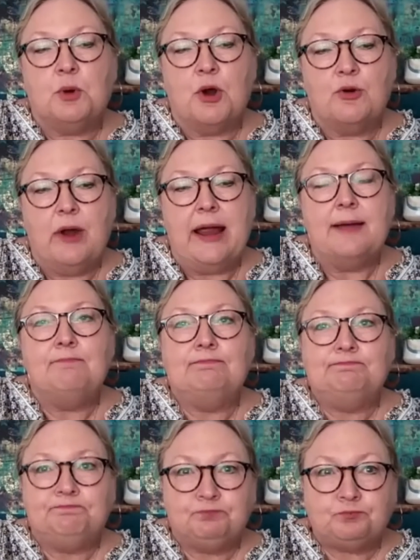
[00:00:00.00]
program
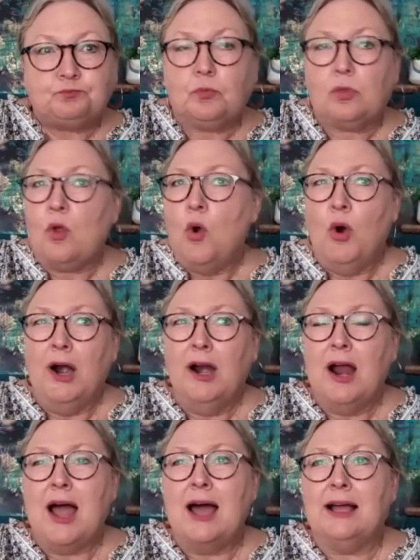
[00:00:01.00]

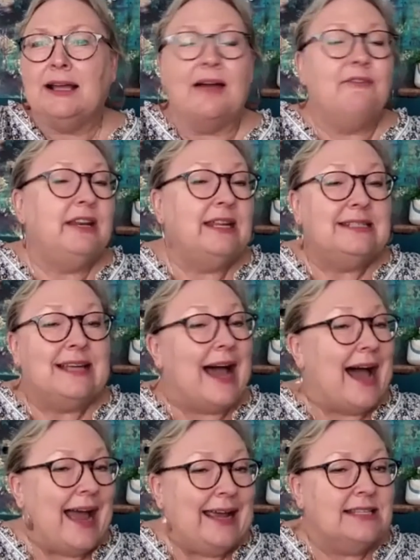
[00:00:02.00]
or a Covenant
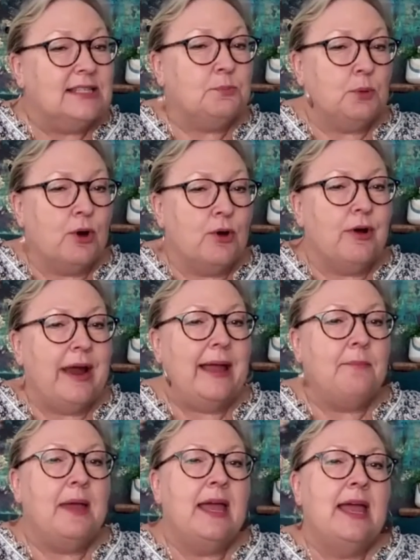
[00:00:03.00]
Eyes
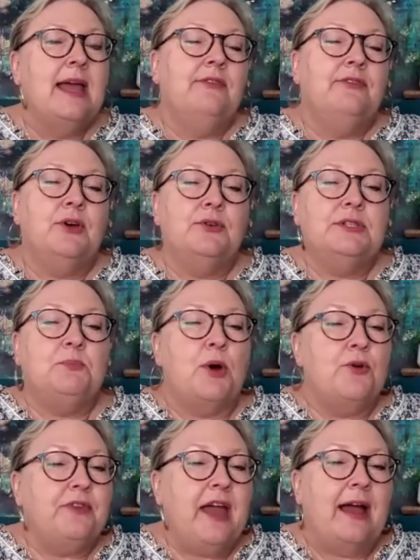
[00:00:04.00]
program. Those
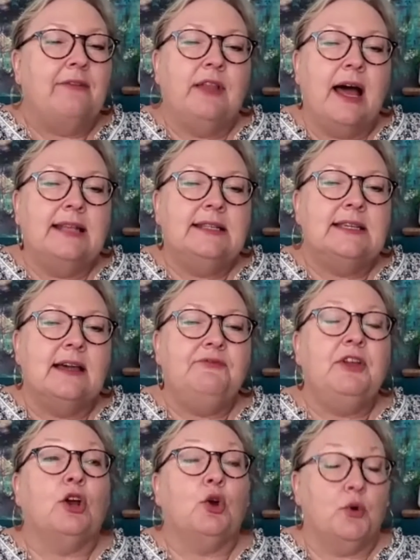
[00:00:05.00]
both have lots of,
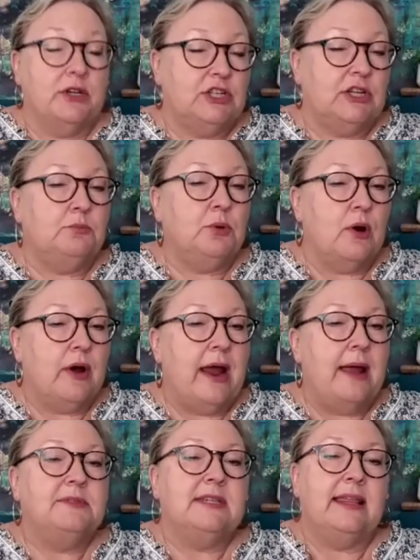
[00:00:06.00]
they're Christian
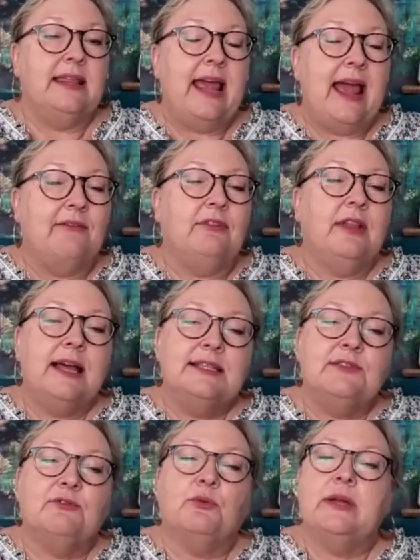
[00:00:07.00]
programs and they have
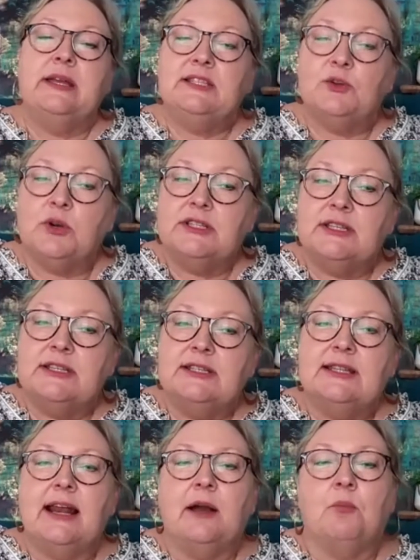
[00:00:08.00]
lots of
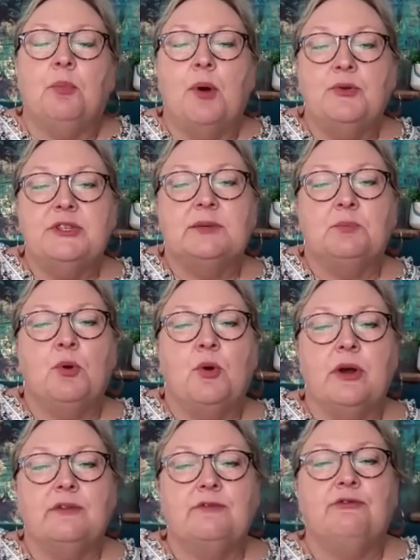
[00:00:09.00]
resources that are both
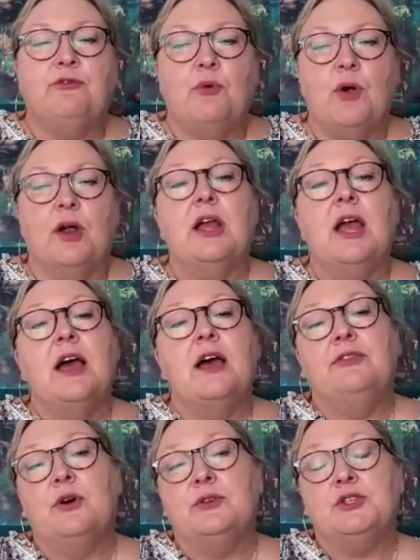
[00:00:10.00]
supportive for
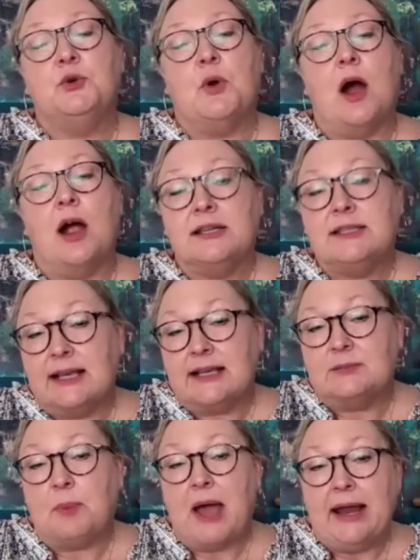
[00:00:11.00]
those who are
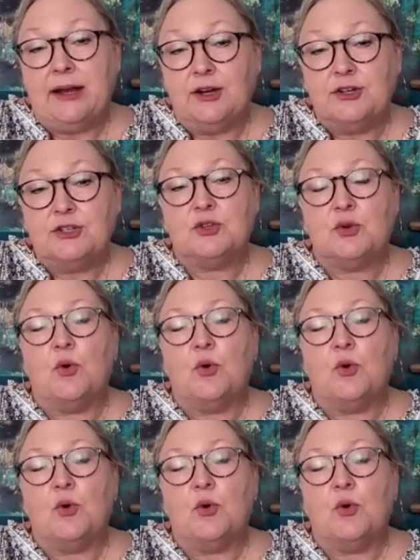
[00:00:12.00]
sex buyers